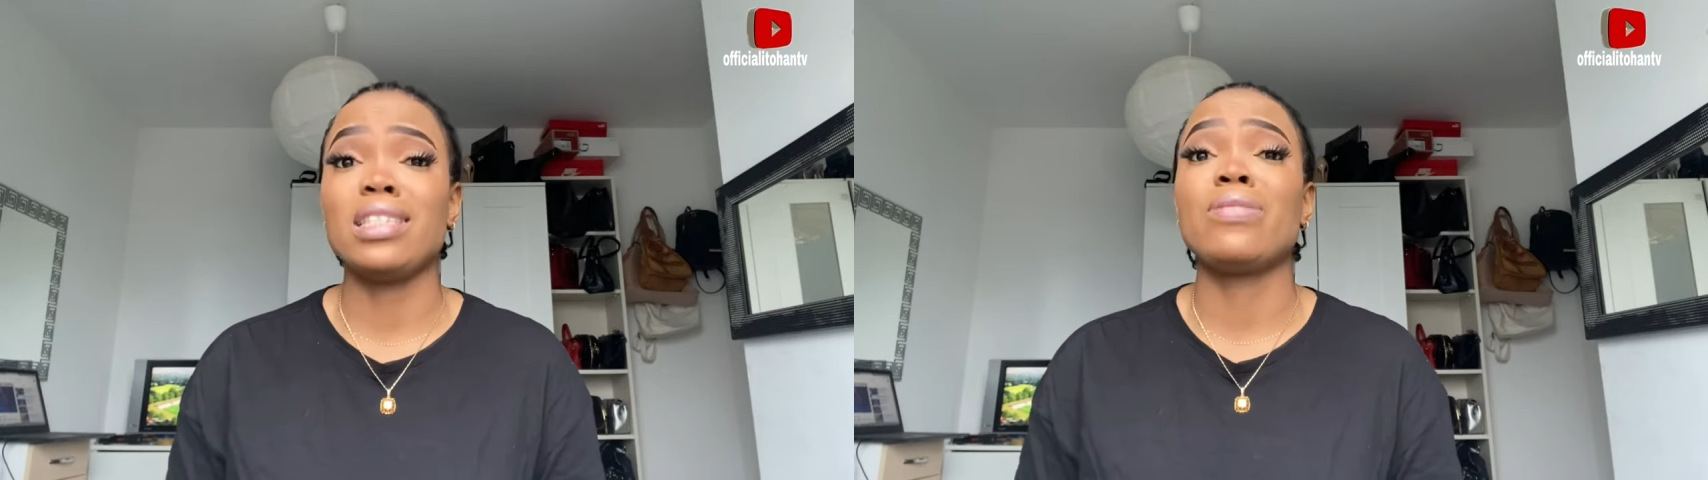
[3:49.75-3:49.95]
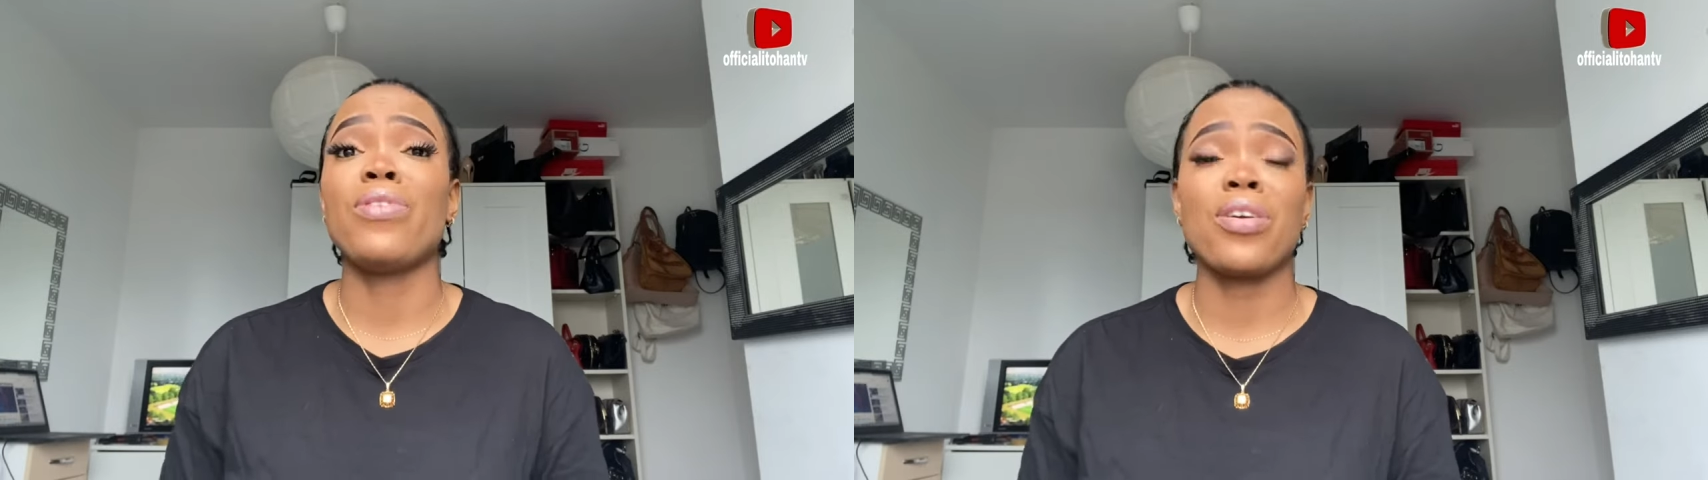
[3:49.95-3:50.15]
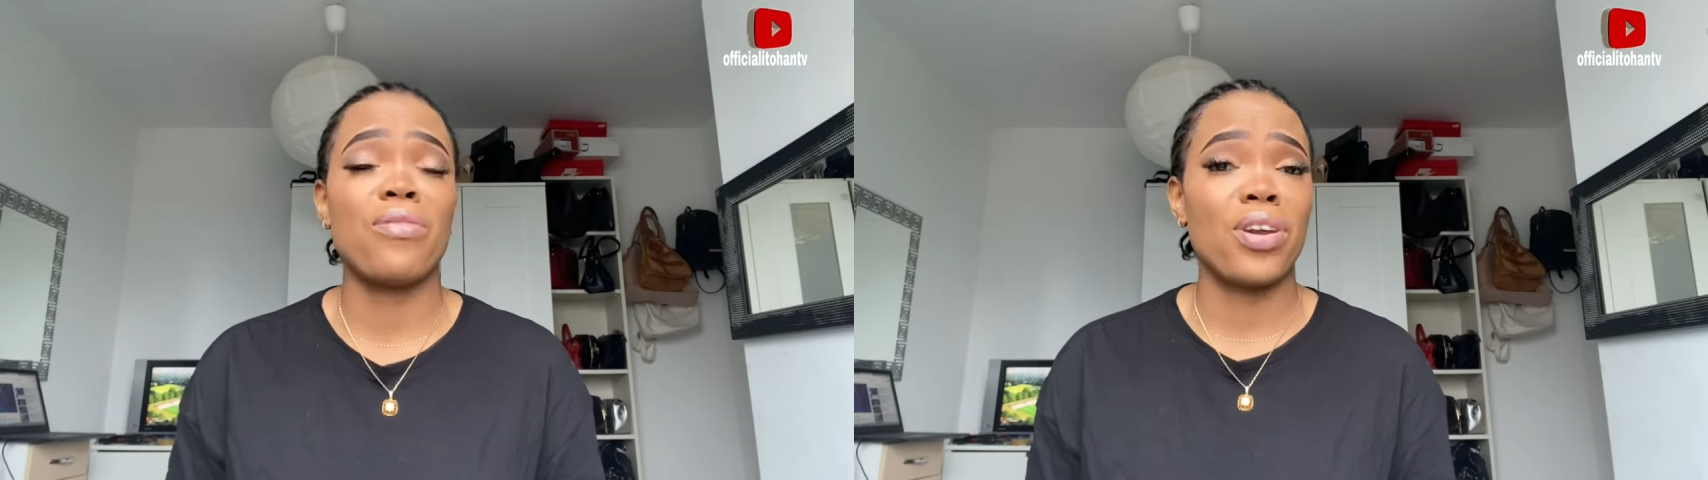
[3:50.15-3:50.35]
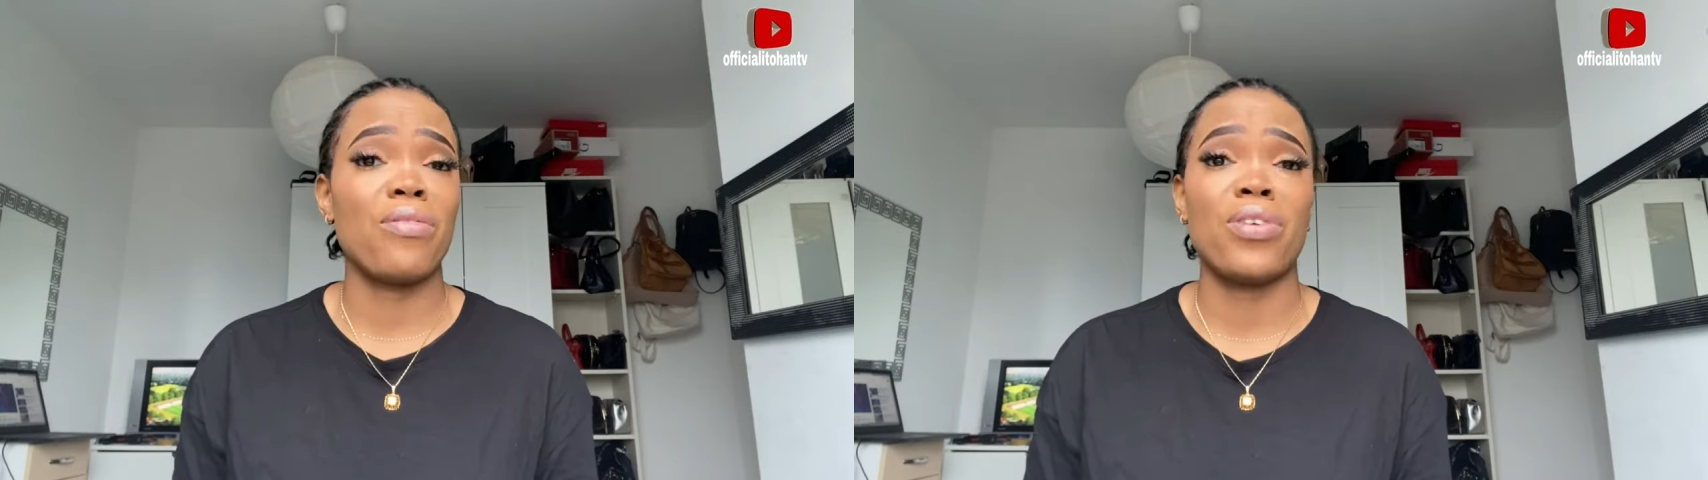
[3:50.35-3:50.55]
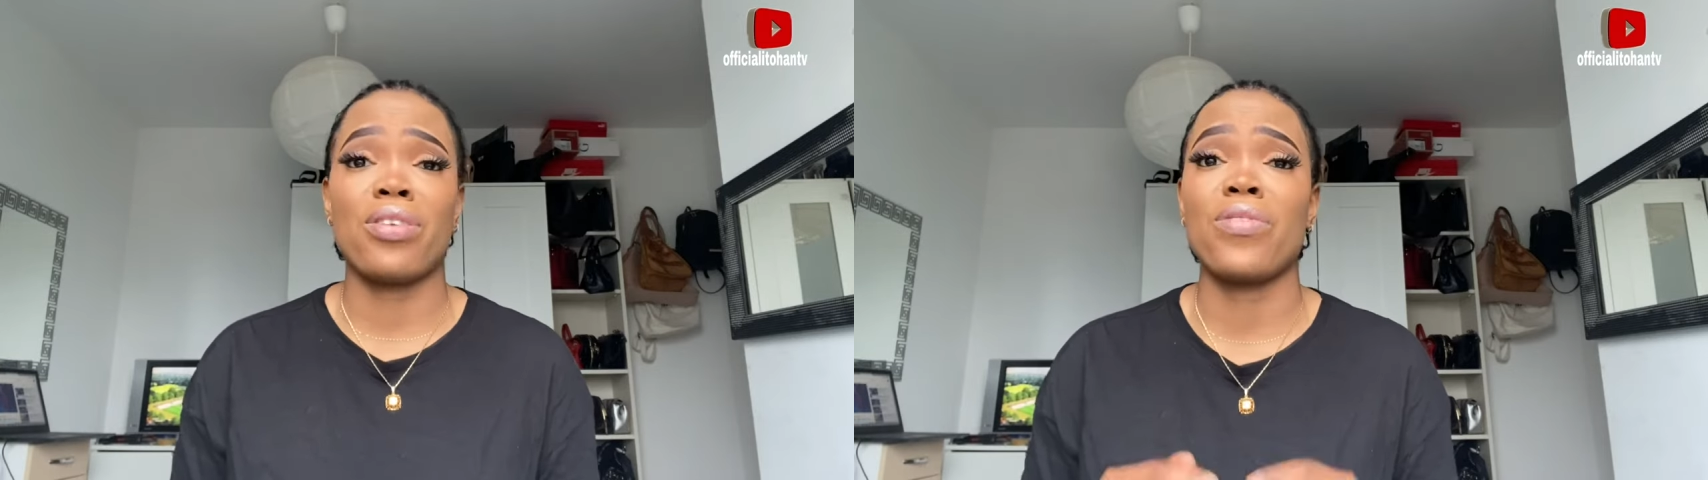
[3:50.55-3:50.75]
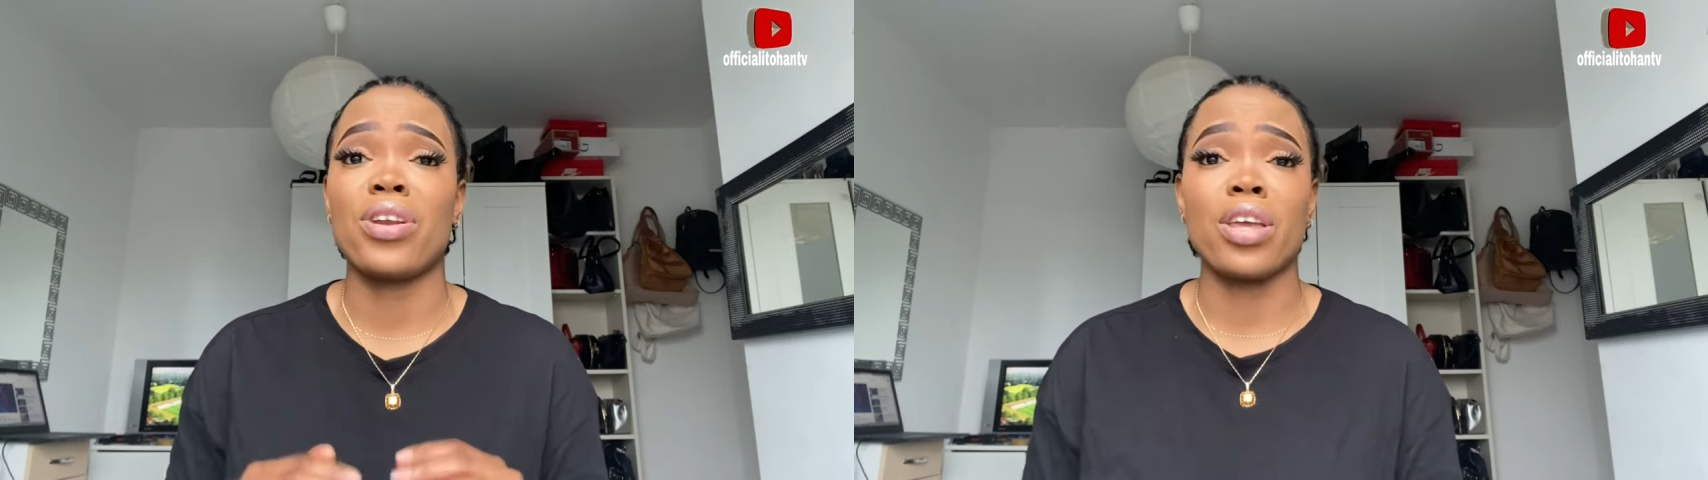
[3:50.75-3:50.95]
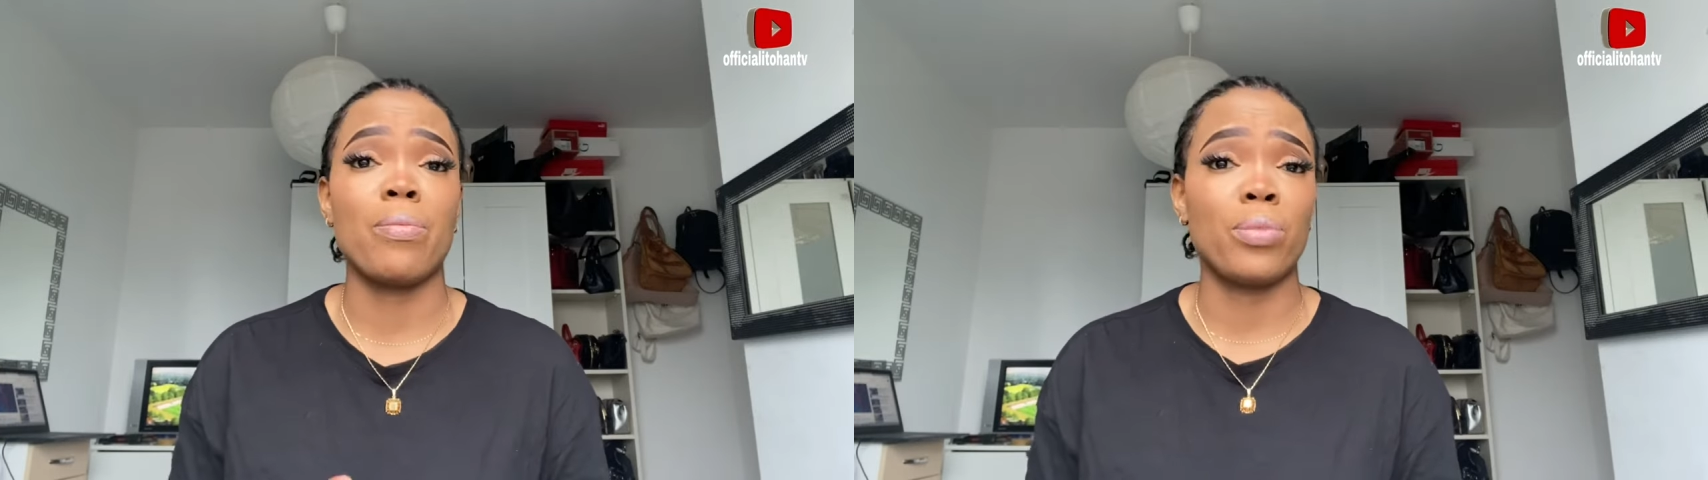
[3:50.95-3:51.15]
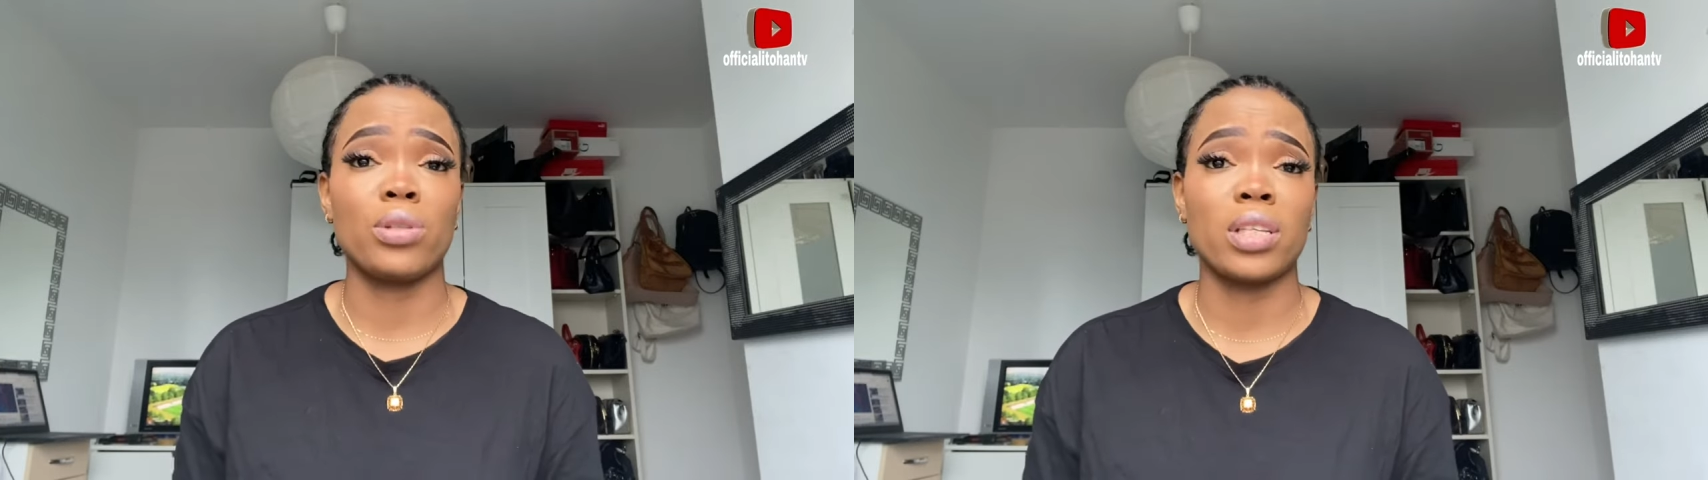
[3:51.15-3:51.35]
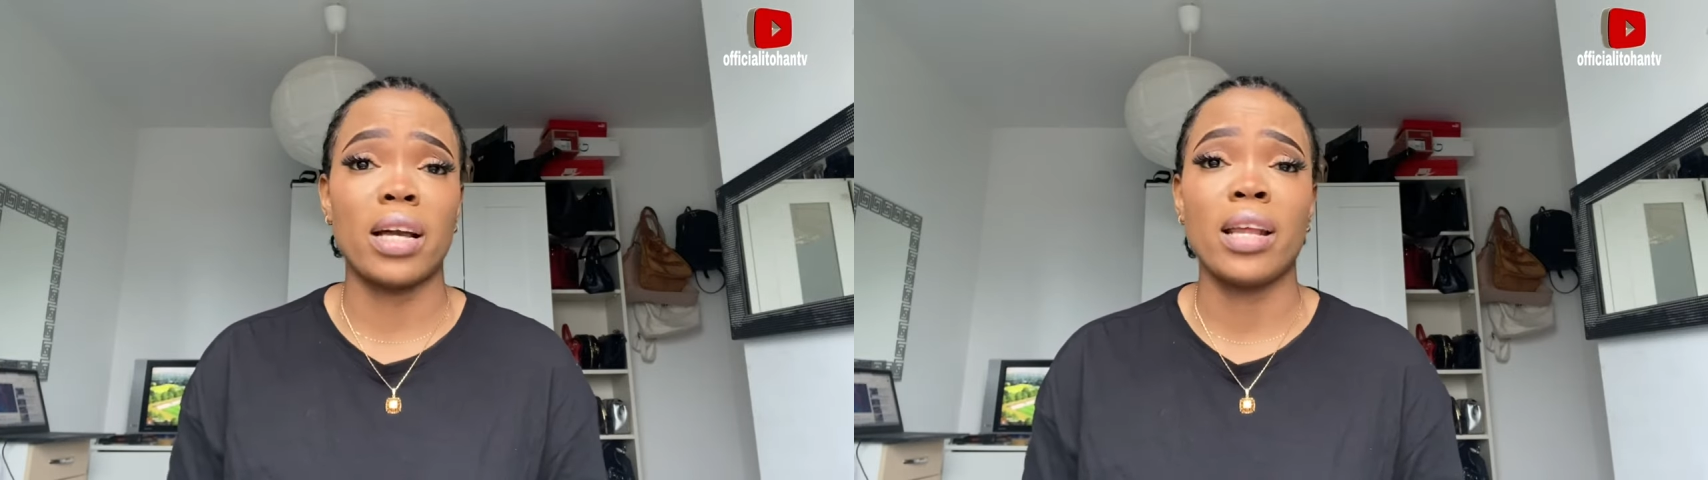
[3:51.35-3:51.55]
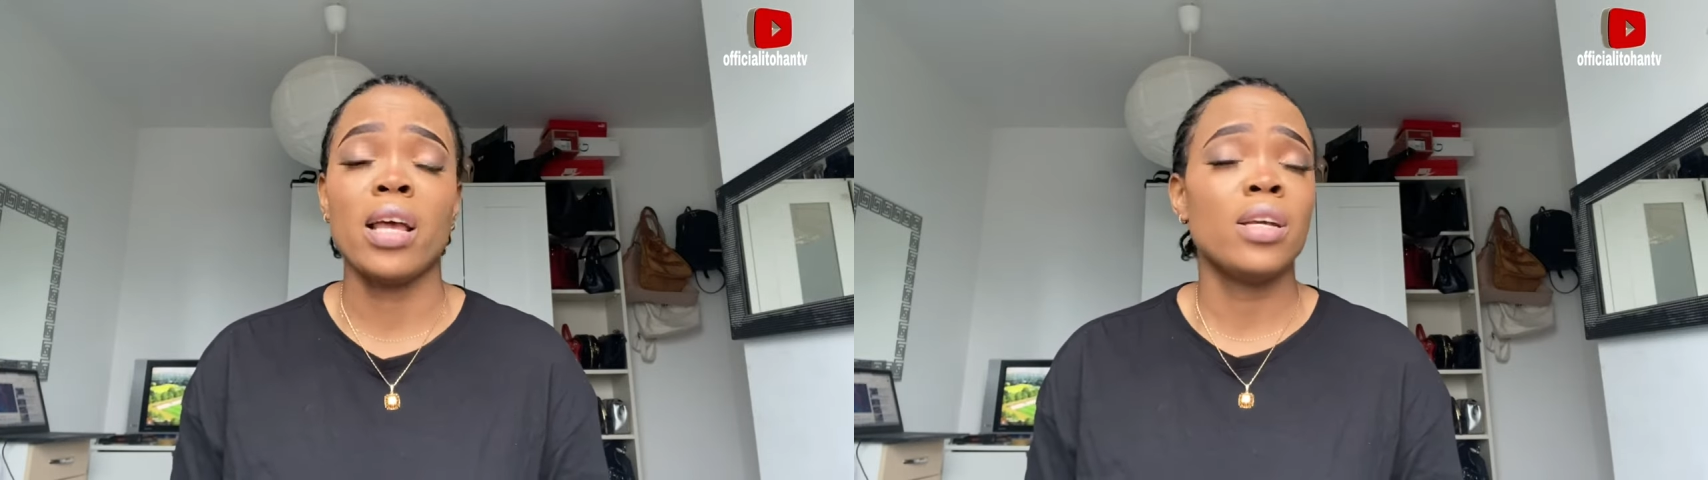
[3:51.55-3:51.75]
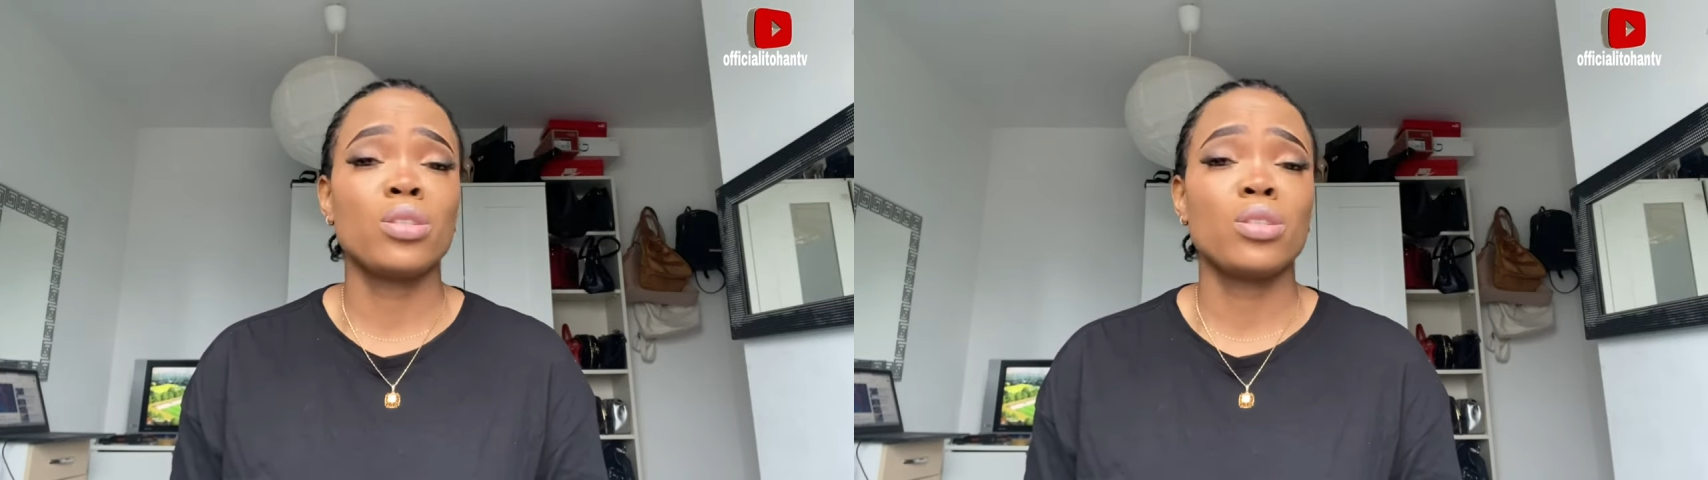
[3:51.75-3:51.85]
It's very, very, very, very important.